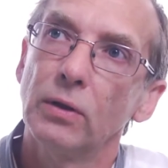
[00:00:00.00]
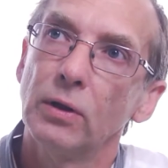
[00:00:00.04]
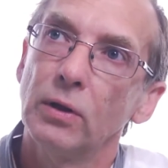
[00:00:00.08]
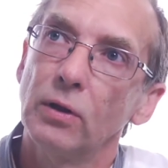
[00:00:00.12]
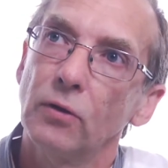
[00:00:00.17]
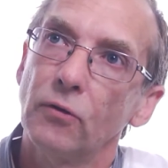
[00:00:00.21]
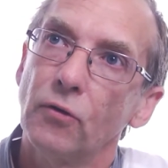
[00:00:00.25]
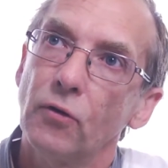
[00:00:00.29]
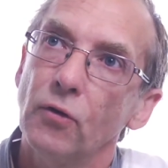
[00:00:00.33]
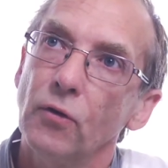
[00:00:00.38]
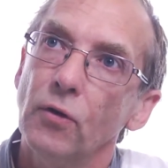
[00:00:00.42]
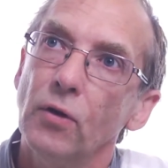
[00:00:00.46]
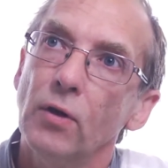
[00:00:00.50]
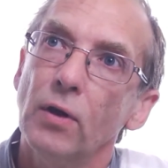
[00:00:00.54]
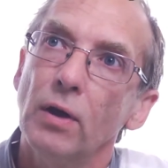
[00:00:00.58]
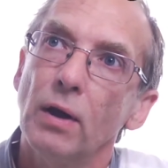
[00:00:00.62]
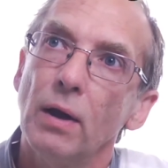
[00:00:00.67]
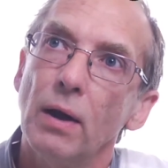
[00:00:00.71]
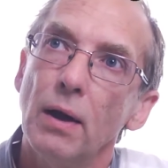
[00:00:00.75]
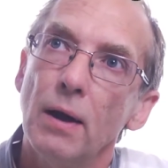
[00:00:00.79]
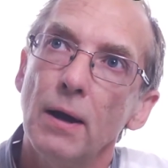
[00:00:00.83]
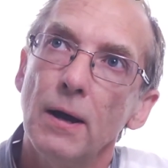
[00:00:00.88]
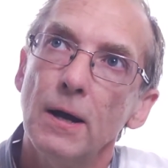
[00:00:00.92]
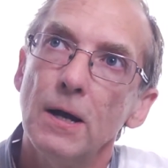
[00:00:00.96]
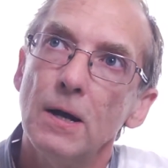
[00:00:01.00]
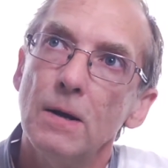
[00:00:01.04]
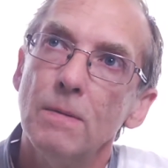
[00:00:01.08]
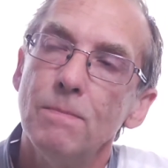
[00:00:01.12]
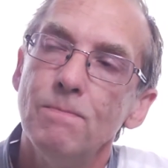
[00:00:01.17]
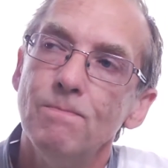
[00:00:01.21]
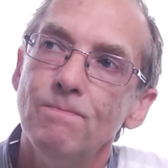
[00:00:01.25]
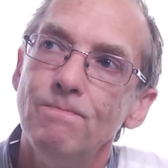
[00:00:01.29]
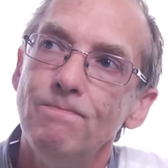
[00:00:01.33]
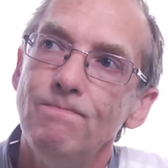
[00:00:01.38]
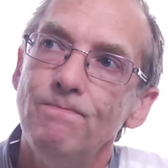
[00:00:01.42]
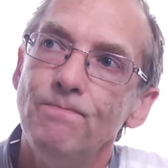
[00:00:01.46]
that
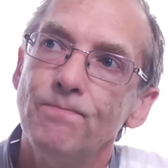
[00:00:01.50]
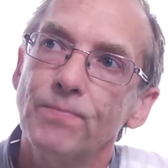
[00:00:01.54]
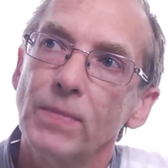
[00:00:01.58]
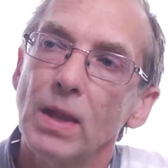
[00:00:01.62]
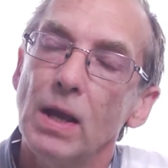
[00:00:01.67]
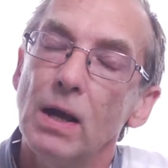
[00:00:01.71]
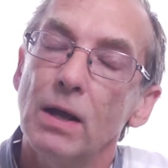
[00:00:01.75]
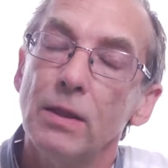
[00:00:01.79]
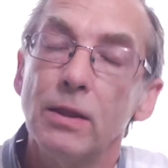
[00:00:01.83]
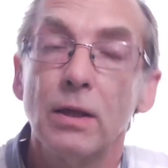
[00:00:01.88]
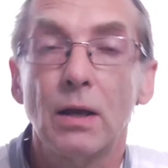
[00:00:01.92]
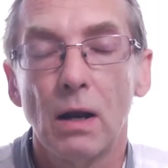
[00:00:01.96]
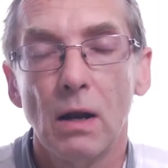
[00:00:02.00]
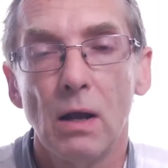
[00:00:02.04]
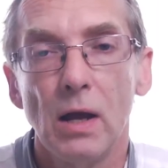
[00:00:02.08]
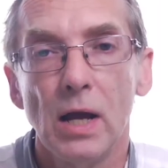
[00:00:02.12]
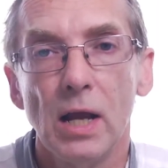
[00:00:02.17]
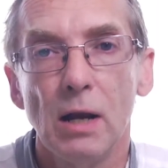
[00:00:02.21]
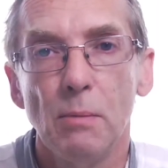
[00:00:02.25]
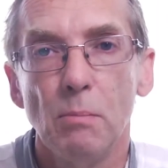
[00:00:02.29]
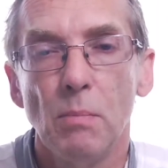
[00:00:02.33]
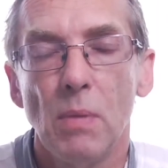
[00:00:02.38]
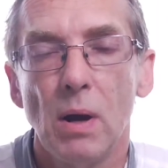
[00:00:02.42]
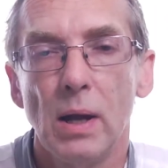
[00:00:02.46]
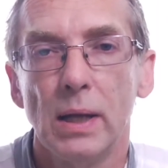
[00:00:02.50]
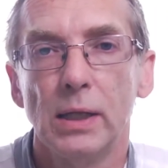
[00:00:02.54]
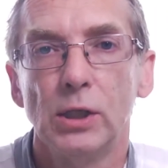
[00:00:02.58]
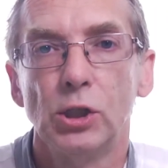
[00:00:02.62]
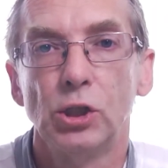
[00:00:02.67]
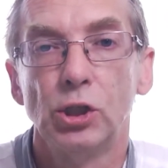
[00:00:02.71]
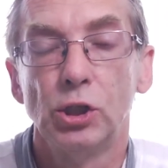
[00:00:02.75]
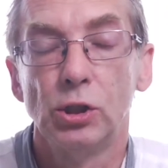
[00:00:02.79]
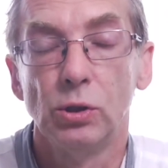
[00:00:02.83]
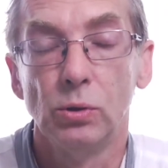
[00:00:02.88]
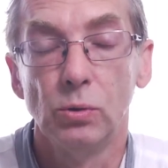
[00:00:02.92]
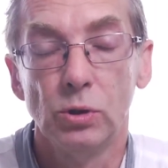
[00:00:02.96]
the client might
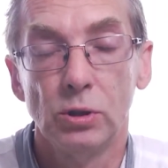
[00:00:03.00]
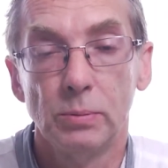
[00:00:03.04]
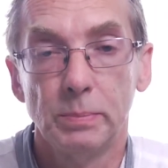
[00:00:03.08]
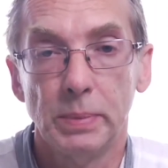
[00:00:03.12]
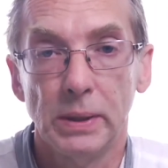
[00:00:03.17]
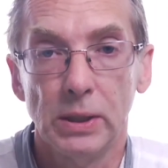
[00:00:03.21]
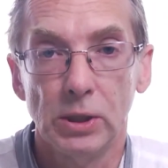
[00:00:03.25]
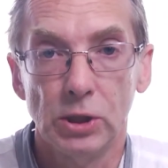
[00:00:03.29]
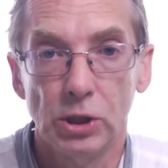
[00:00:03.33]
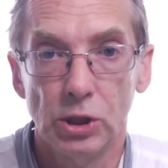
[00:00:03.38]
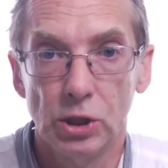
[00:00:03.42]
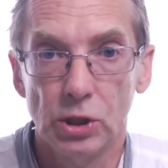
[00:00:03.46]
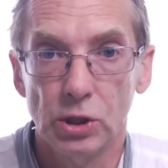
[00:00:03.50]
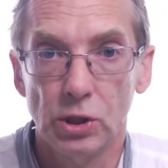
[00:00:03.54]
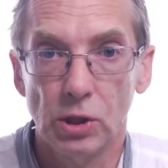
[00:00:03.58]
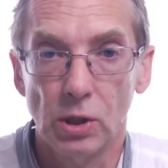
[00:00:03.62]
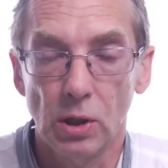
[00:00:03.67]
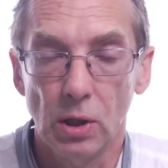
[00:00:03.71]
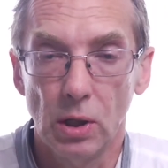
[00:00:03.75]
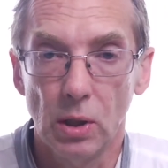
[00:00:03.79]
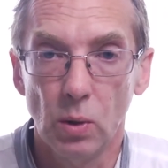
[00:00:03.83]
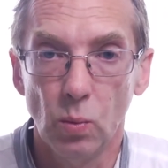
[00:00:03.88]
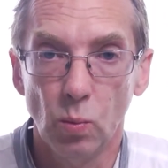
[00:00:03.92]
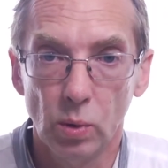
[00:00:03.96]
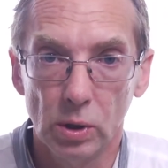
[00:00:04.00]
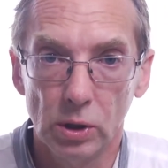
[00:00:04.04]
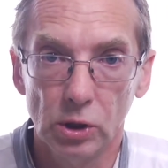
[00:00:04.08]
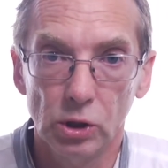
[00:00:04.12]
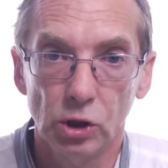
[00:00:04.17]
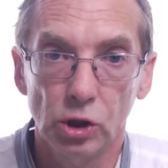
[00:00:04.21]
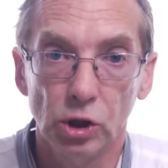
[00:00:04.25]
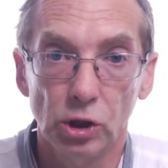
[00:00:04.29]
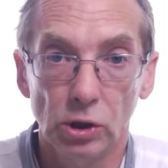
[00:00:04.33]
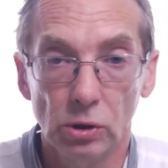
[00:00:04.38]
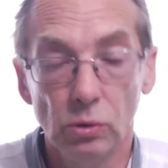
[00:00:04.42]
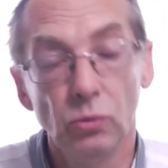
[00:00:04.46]
choose pictures that I
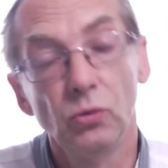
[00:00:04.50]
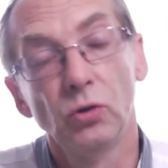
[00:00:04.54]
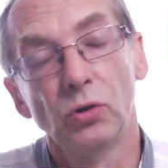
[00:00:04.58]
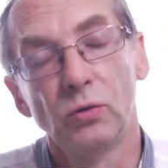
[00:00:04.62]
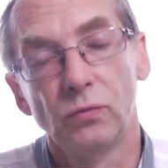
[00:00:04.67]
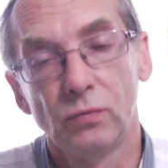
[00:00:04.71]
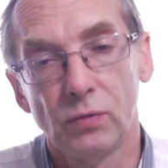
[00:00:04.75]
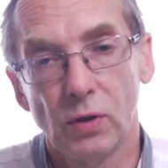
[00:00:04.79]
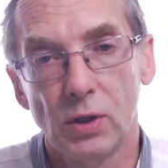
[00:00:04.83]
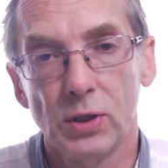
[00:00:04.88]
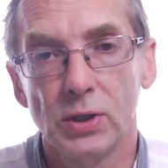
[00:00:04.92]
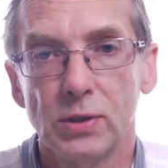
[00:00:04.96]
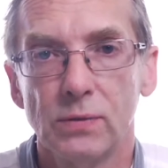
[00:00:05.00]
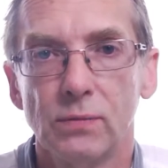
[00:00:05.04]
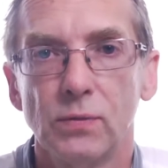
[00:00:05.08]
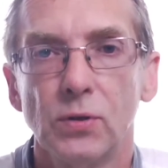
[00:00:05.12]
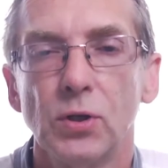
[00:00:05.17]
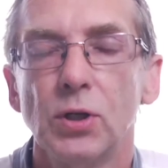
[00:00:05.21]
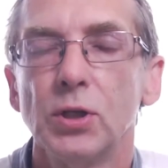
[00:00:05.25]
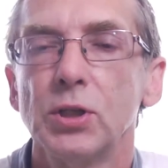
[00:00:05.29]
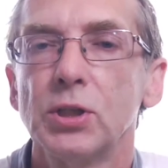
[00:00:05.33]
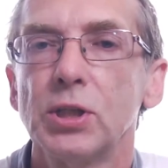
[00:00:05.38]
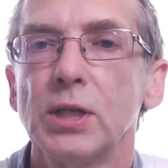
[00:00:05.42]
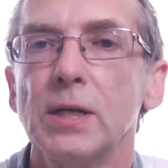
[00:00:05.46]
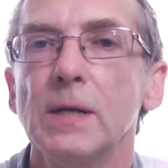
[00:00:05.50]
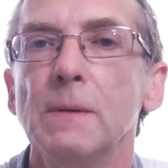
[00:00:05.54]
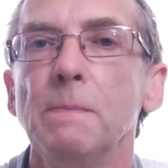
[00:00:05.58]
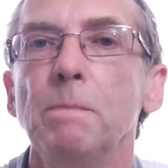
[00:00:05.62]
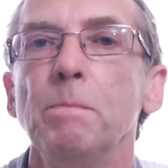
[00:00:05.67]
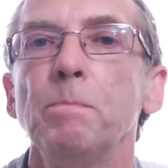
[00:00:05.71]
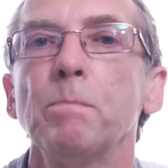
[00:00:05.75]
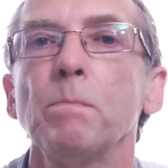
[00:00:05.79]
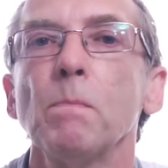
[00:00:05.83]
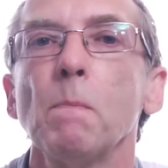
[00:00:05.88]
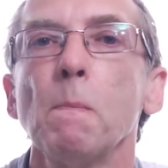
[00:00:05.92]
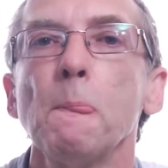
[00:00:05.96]
wouldn't choose, and vice versa.
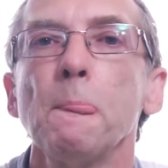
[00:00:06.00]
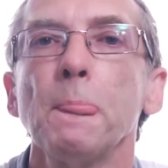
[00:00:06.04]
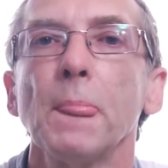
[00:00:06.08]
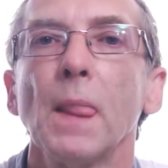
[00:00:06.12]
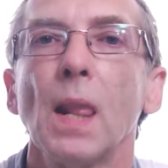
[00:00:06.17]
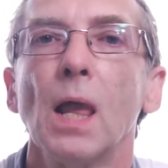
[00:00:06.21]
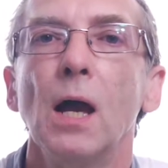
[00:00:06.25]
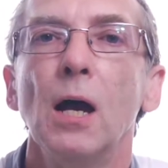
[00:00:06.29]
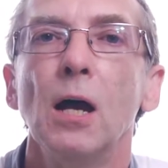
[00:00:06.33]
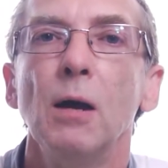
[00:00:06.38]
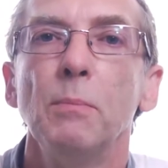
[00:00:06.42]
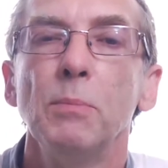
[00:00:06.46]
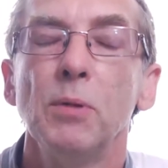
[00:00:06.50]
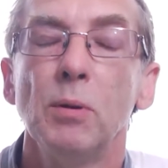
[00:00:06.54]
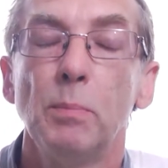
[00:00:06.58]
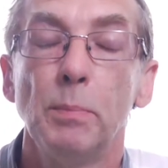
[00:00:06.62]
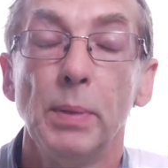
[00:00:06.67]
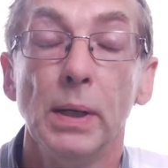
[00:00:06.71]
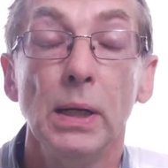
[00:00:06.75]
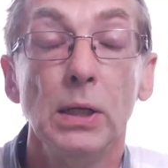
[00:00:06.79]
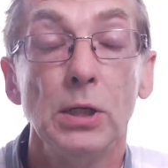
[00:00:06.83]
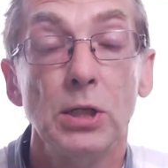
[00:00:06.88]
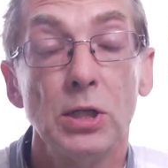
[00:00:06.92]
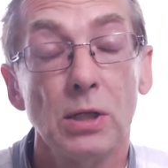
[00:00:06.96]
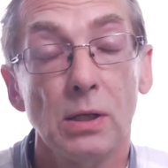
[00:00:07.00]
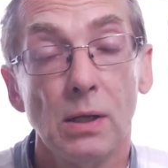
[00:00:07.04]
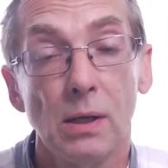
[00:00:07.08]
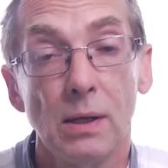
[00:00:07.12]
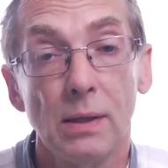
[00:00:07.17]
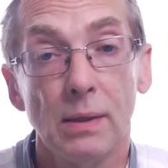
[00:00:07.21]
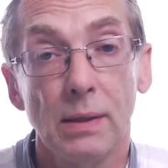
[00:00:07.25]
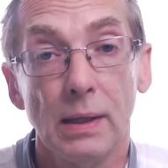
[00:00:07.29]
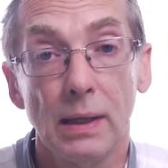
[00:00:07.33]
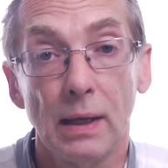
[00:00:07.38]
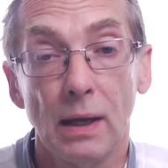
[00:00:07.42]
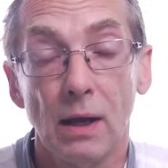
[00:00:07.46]
There are pictures that I
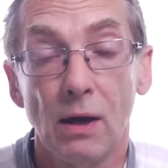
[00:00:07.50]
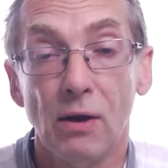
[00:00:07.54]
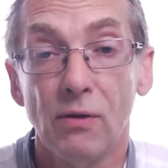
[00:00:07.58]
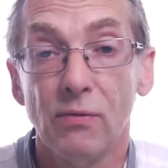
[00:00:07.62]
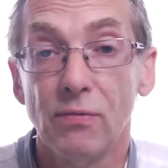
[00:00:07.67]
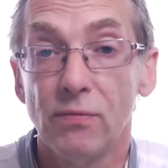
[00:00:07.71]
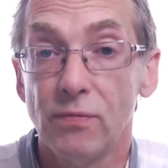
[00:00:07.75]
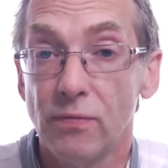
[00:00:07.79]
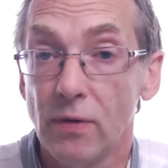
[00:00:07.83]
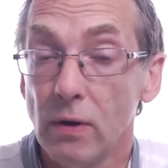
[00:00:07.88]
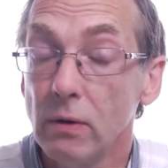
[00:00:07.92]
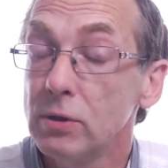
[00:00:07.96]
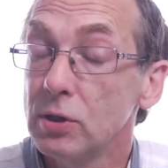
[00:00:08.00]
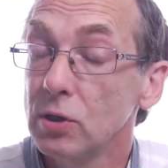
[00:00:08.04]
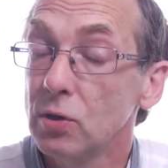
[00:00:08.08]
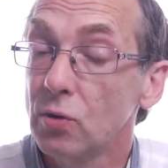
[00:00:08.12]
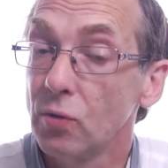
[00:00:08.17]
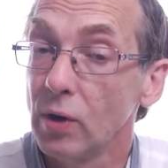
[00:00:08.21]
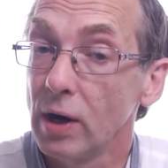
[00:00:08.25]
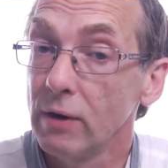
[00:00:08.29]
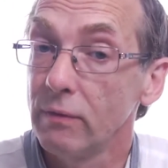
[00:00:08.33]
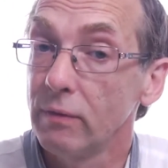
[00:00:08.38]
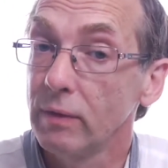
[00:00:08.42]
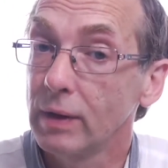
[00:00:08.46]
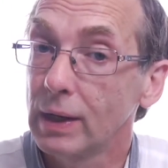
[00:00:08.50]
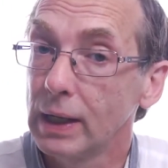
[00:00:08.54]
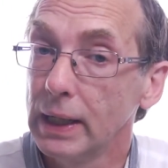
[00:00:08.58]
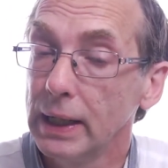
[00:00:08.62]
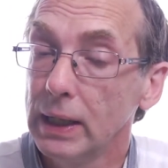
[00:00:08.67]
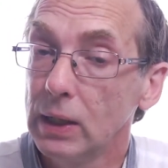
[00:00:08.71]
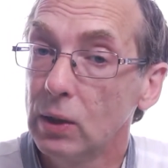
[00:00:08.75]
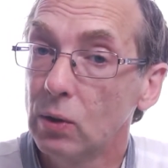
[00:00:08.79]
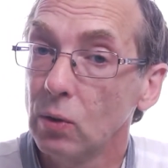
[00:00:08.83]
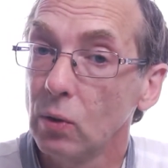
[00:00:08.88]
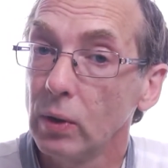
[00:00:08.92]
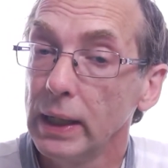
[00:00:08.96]
think are photographically
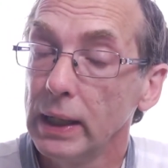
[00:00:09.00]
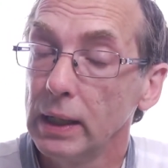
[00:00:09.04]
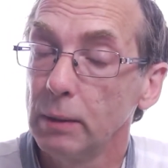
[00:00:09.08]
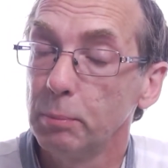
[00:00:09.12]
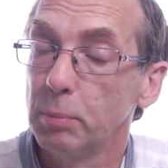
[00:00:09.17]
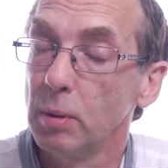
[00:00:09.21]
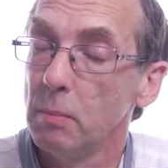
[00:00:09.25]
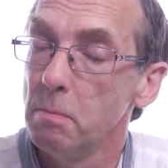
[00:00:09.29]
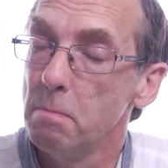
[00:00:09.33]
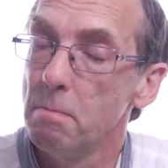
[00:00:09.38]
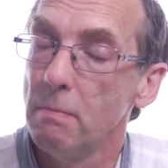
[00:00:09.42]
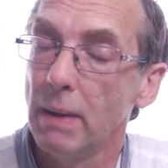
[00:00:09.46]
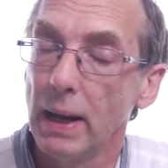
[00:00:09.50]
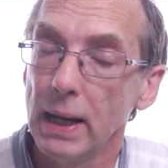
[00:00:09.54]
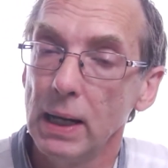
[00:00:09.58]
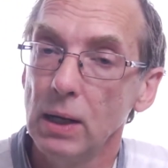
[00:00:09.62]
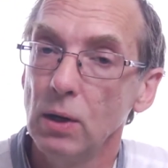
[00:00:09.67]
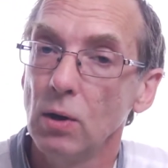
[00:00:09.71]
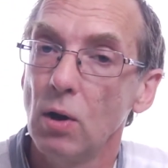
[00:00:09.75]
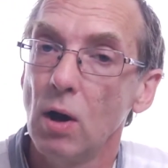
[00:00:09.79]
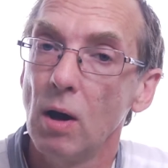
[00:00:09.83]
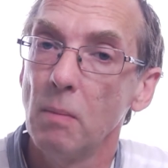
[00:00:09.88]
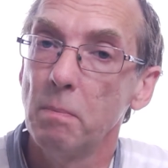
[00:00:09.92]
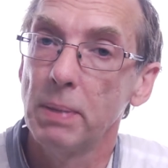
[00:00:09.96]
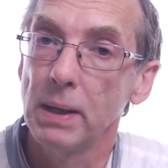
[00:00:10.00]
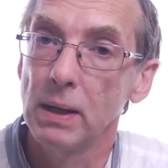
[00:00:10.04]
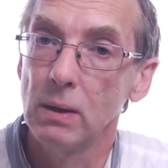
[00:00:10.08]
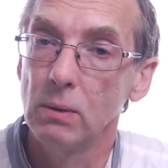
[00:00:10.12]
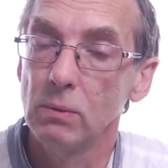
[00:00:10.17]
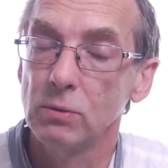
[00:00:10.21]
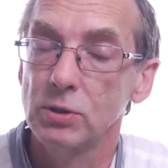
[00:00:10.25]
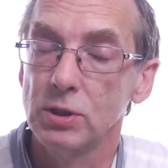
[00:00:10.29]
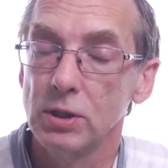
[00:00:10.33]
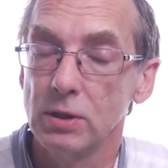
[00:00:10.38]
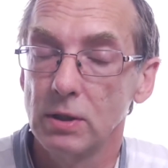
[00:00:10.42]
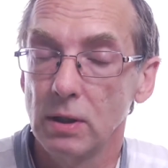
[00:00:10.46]
great, but may not
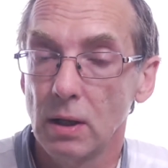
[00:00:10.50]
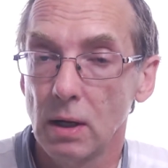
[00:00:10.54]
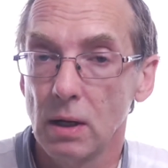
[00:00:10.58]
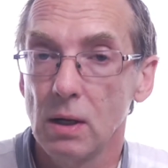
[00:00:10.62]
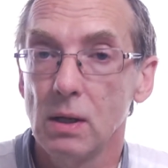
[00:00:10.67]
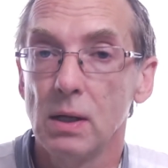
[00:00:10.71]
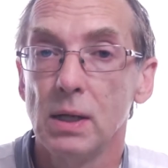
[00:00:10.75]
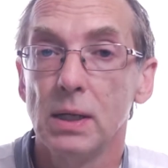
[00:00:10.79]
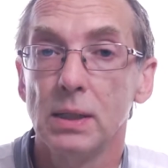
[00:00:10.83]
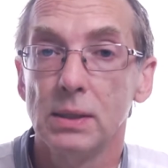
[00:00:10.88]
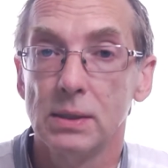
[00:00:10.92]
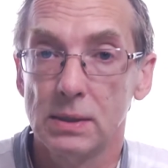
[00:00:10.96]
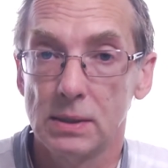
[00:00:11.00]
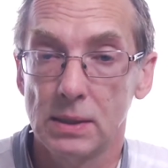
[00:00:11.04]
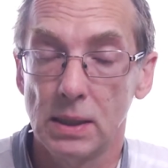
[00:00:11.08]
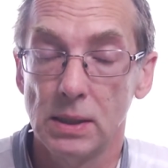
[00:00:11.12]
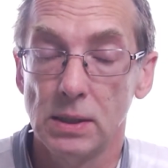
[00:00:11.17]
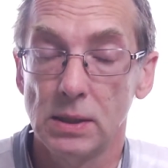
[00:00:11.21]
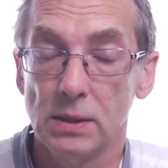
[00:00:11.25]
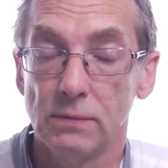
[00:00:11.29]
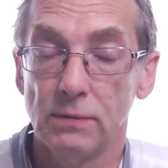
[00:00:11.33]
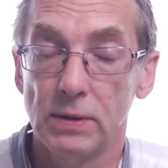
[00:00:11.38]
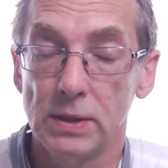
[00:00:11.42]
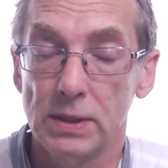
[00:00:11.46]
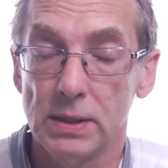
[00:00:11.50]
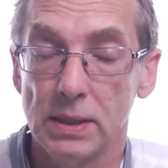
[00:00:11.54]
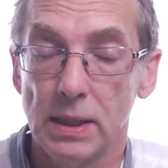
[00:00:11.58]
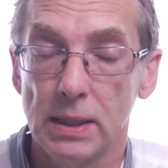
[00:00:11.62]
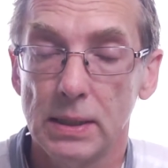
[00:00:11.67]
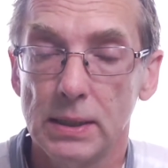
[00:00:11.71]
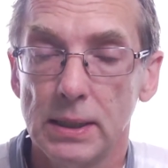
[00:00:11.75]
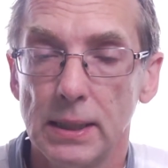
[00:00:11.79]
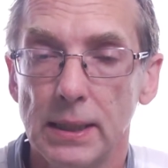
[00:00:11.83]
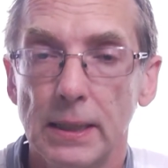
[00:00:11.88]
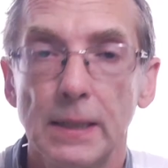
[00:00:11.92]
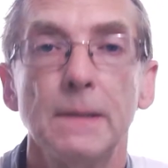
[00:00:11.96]
appeal to the client's sense of
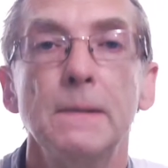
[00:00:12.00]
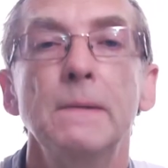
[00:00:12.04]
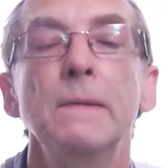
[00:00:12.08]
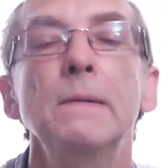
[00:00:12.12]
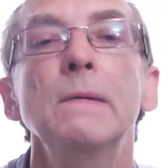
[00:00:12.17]
aesthetic.